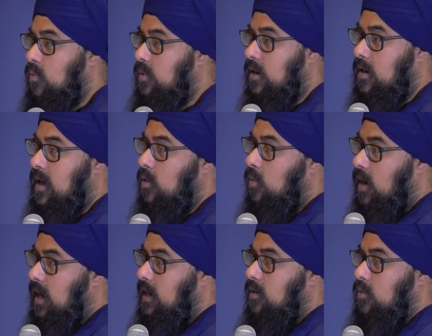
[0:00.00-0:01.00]
We are not
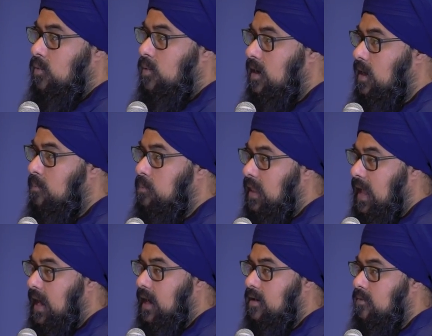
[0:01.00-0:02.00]
white, we're not
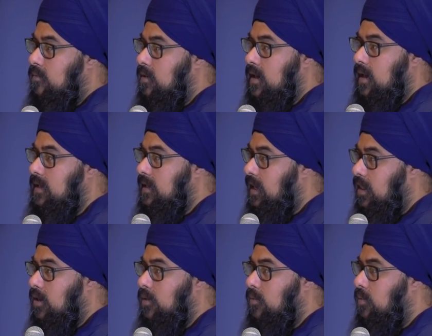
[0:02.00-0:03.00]
black, we're not
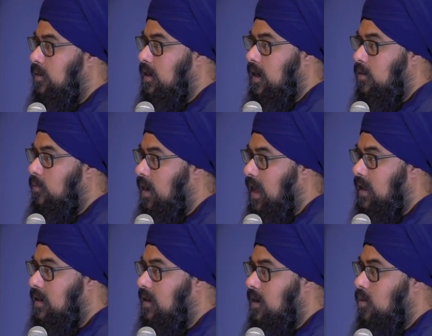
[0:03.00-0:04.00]
yellow, we're not
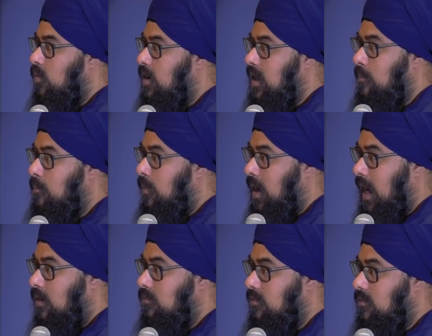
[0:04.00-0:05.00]
red, we're not
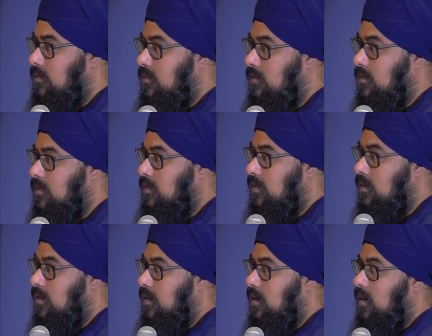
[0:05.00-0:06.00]
brown.
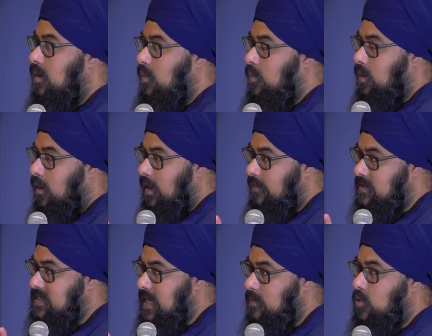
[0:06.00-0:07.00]
We all have
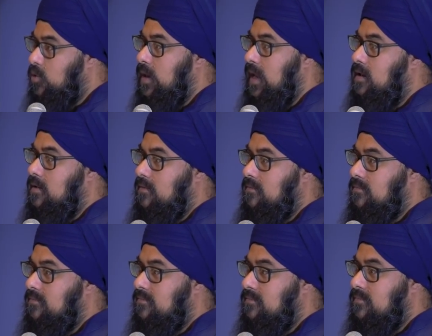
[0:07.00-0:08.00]
the same creator.
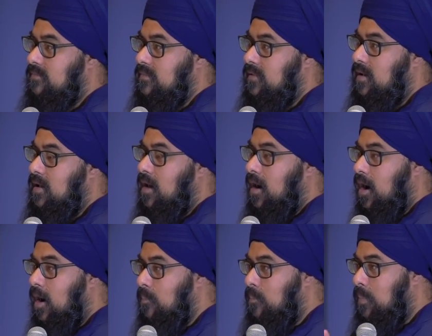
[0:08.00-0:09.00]

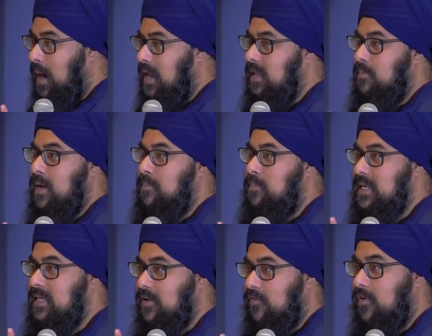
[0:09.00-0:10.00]
Our body might
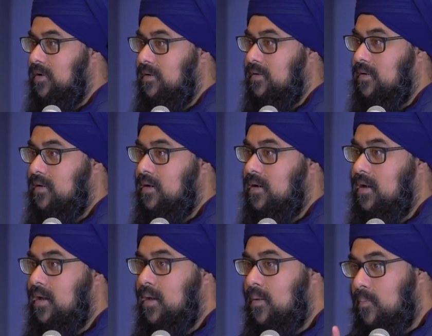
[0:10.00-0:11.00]
be different,
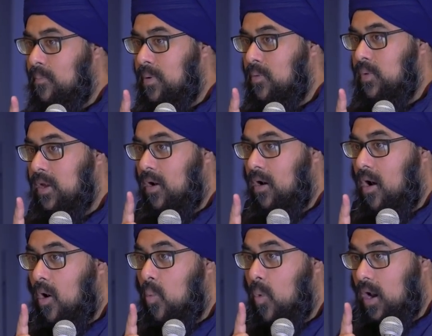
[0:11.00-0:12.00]
but we are
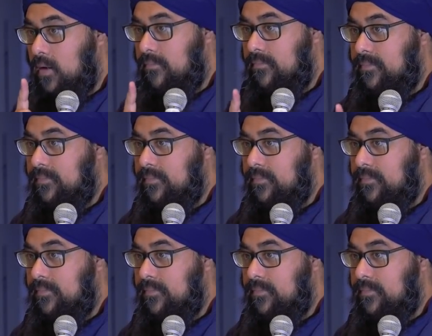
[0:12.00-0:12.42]
all one.